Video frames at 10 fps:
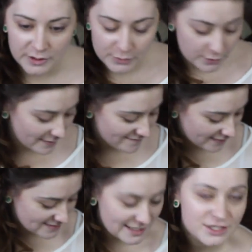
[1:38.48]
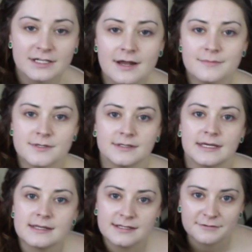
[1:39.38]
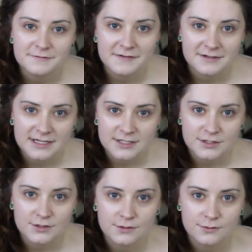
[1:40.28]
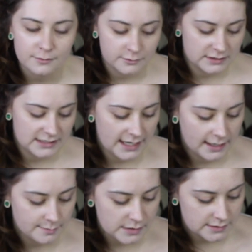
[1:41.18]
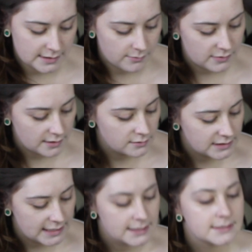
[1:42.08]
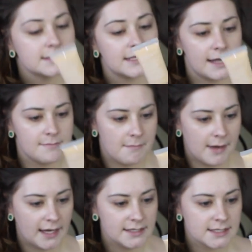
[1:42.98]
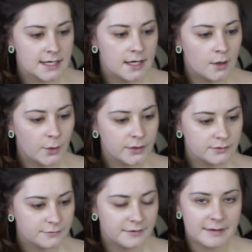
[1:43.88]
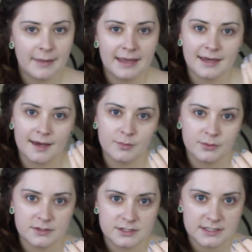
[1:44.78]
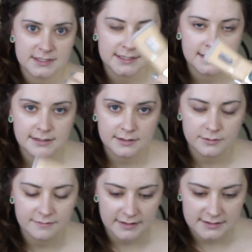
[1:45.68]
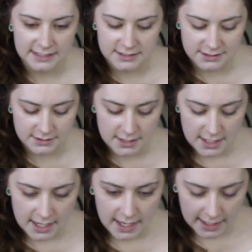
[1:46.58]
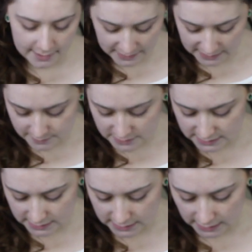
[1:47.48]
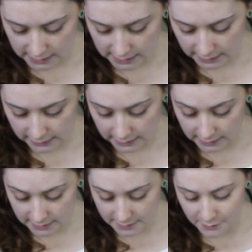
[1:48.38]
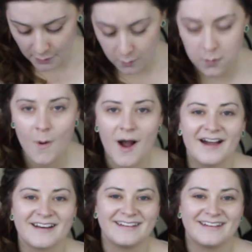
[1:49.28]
to put on my foundation. I'm using a different foundation to normal today. I'm using the Clinique Stay Matte Oil-Free Makeup, which is a liquid foundation, and I'm using it in the colour number 1.